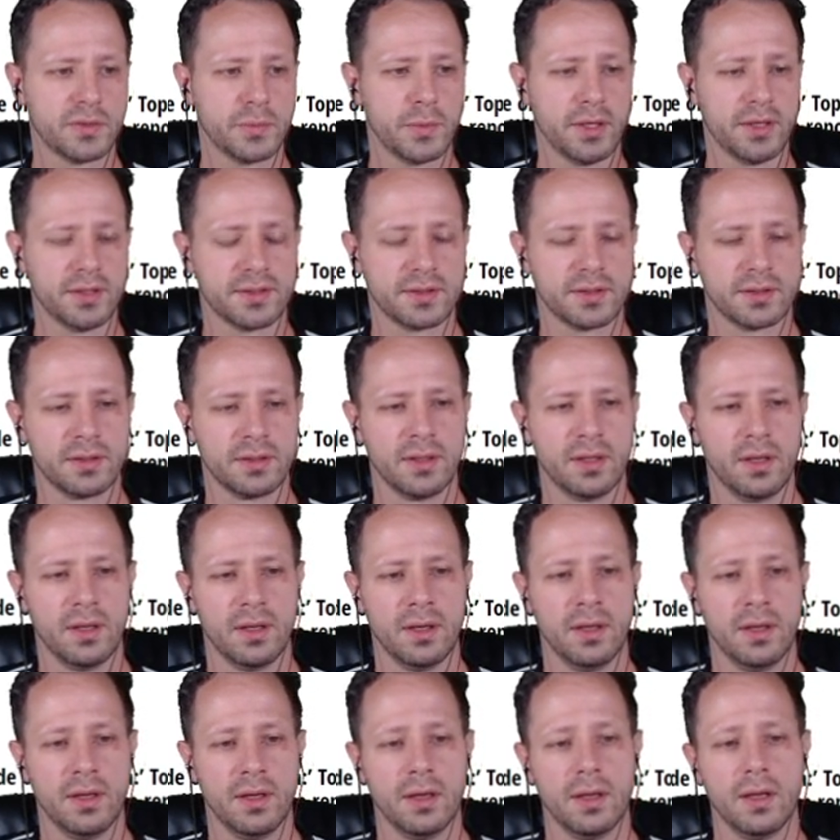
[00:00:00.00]
space.
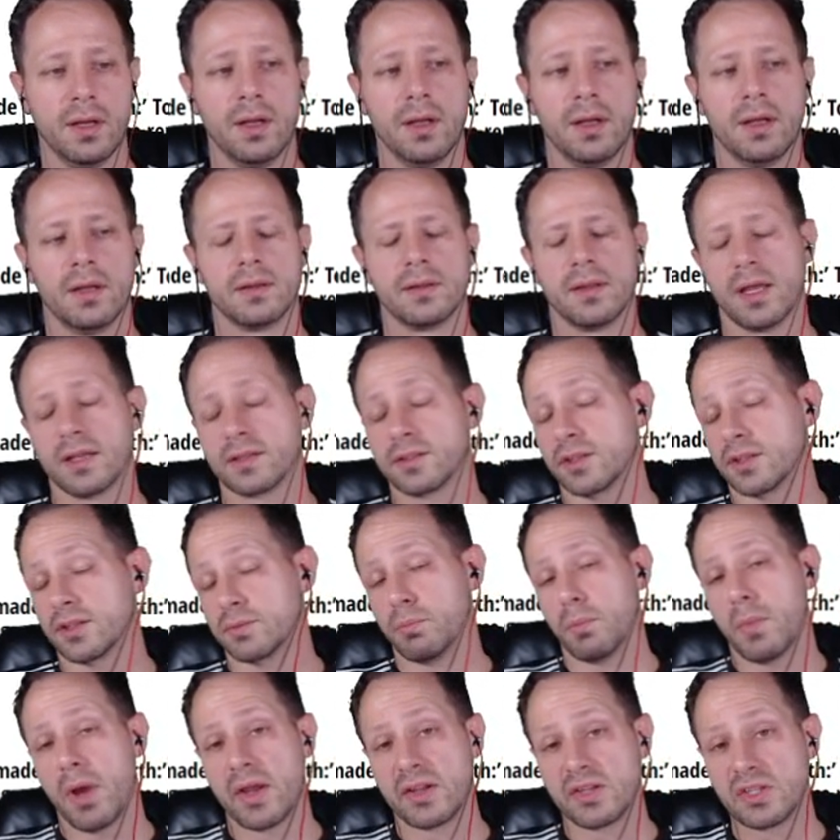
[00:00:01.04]
That's
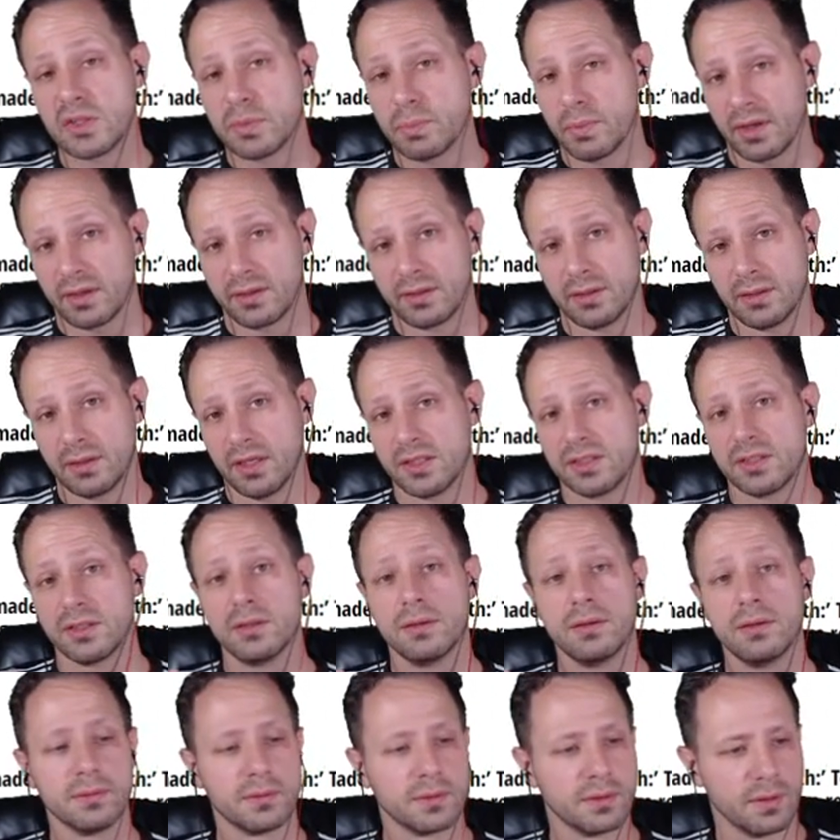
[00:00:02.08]
just my
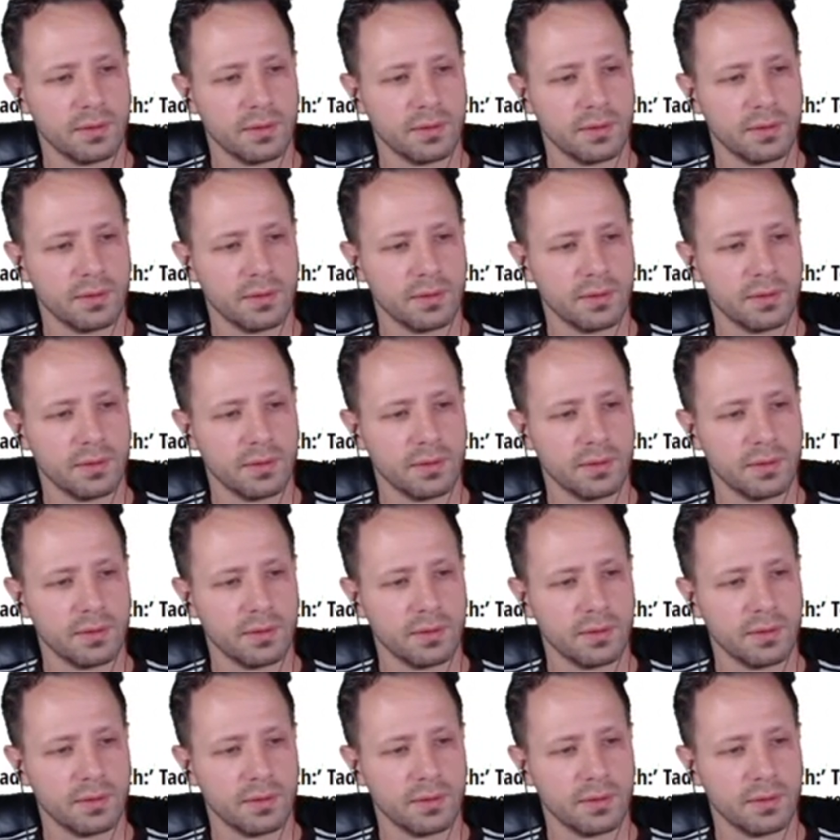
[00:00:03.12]
speculation.